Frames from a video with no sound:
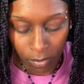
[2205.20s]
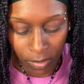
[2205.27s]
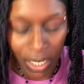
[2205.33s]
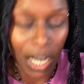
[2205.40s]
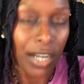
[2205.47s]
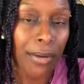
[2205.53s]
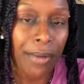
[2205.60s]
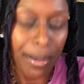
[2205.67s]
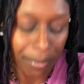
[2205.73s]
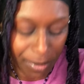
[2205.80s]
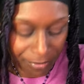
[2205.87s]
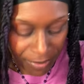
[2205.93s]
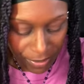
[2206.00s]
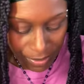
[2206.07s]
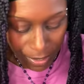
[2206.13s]
Y'all correct me
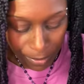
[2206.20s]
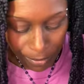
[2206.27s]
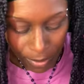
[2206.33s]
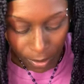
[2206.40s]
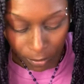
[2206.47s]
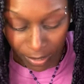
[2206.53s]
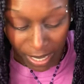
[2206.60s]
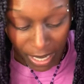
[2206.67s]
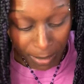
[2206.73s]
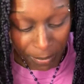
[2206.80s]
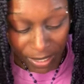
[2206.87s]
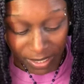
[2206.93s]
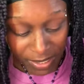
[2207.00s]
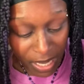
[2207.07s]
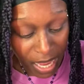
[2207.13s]
if I say the wrong name
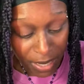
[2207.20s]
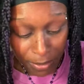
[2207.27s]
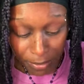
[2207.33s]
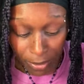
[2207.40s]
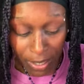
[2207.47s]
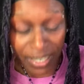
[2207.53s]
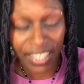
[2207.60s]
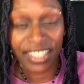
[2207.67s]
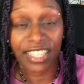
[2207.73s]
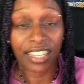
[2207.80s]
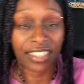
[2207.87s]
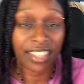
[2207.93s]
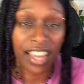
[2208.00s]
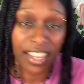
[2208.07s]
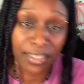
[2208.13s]
because I don't know. I get tongue
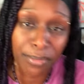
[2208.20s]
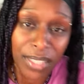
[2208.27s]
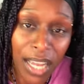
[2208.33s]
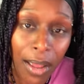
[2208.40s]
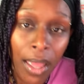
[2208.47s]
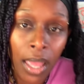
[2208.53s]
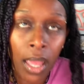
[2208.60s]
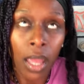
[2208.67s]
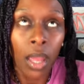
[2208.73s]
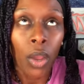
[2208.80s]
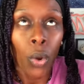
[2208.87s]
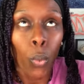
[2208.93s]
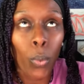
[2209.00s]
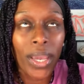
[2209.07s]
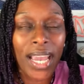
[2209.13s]
tied sometimes.
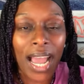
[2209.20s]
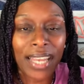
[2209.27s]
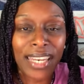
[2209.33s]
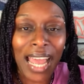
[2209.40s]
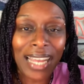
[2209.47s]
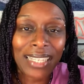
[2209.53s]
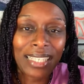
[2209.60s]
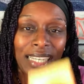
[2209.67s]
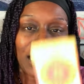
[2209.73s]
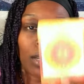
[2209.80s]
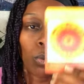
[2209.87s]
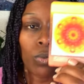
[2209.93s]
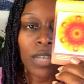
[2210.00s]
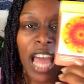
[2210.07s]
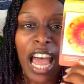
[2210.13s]
We got
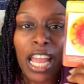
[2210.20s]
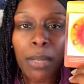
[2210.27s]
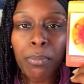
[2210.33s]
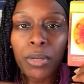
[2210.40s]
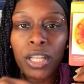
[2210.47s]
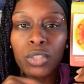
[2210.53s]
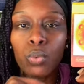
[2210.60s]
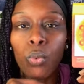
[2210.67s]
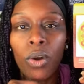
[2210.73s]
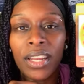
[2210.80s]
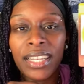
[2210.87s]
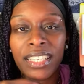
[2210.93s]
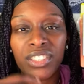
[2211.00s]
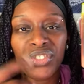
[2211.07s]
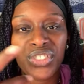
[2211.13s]
19. 9 plus 1
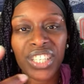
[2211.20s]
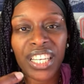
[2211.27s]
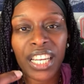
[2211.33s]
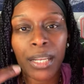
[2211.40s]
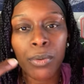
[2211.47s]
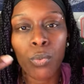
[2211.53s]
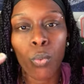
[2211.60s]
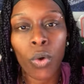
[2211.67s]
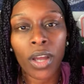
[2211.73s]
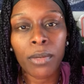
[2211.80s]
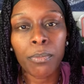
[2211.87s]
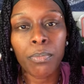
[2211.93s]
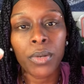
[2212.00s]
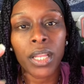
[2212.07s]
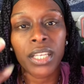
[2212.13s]
is 10. 1
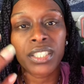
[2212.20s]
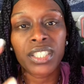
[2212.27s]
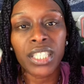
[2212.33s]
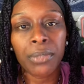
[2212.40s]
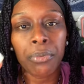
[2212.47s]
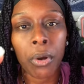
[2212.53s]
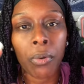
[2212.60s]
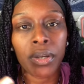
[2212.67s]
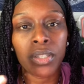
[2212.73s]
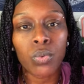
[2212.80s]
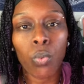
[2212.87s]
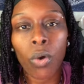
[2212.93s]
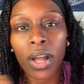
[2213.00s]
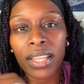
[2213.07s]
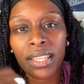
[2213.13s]
plus 0 is
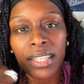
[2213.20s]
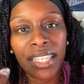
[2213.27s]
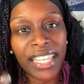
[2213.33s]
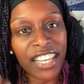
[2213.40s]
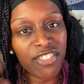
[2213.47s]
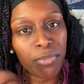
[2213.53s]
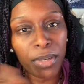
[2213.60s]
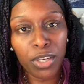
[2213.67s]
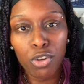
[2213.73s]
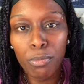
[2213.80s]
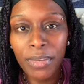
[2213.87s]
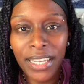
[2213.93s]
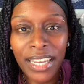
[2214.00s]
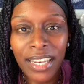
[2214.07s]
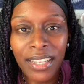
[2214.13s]
1. Gives me new
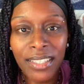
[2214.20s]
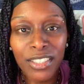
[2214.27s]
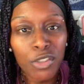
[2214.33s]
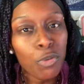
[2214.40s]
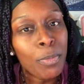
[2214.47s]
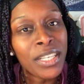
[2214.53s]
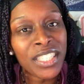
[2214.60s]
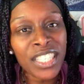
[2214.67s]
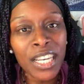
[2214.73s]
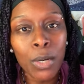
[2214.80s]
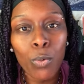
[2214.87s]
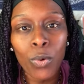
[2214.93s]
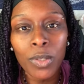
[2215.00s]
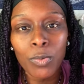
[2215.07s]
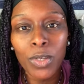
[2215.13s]
beginnings. You've been seeing
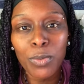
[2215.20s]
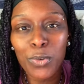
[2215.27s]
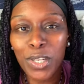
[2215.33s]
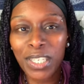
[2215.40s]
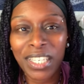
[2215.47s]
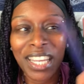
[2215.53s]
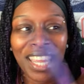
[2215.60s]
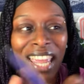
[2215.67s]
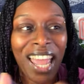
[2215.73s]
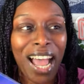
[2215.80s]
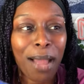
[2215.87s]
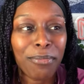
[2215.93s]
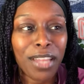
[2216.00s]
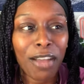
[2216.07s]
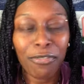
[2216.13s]
111.
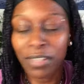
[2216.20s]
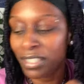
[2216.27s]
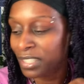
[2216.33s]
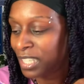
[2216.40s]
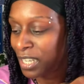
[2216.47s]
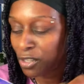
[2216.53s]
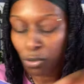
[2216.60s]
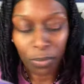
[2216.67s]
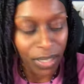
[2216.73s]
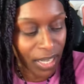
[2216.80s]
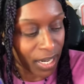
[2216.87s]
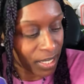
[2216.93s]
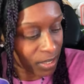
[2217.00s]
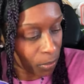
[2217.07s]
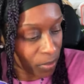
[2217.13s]
I'm definitely seeing new
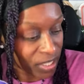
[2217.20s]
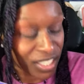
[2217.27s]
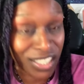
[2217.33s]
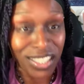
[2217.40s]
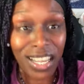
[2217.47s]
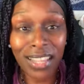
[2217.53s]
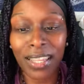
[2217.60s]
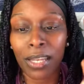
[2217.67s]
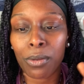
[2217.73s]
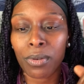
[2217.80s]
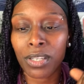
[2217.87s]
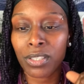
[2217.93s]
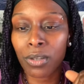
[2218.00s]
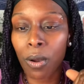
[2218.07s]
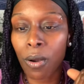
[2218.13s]
beginnings. And we just set that on
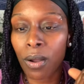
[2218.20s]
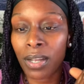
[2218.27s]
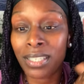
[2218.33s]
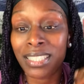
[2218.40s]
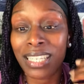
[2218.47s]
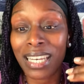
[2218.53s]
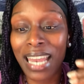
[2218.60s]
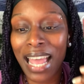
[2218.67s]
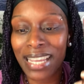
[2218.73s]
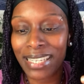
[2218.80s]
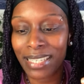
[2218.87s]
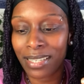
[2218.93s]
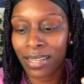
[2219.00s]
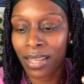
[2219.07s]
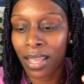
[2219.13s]
this card.
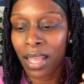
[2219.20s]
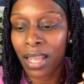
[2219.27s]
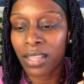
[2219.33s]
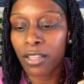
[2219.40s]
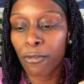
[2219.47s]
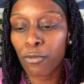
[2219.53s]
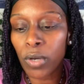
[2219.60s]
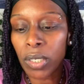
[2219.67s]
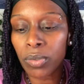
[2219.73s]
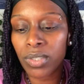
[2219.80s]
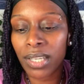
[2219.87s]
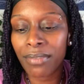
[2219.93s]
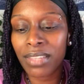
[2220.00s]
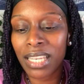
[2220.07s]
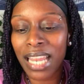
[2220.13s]
Delight. The frequency
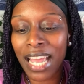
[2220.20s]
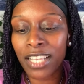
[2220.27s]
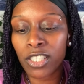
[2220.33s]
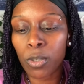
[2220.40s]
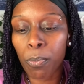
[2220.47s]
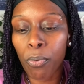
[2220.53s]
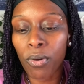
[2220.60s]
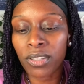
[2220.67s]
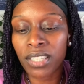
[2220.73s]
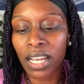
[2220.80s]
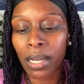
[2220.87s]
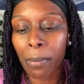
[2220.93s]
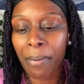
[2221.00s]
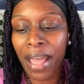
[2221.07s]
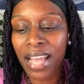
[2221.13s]
of delight supports our
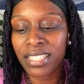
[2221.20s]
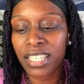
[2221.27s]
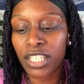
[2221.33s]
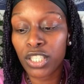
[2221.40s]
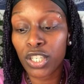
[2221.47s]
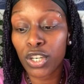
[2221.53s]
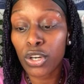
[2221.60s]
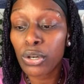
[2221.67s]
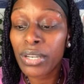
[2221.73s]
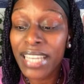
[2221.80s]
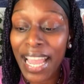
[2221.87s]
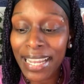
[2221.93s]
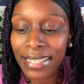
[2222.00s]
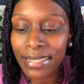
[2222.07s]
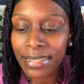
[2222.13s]
capacity to
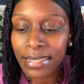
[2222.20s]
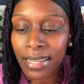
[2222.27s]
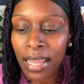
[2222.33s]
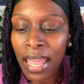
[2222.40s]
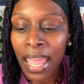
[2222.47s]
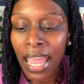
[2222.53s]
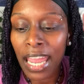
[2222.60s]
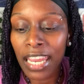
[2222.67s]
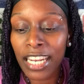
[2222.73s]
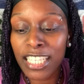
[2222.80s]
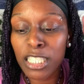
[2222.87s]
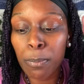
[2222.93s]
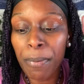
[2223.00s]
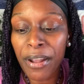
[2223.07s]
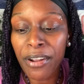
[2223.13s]
create and
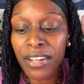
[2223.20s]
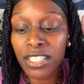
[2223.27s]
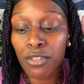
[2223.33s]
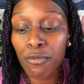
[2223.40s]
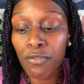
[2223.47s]
experience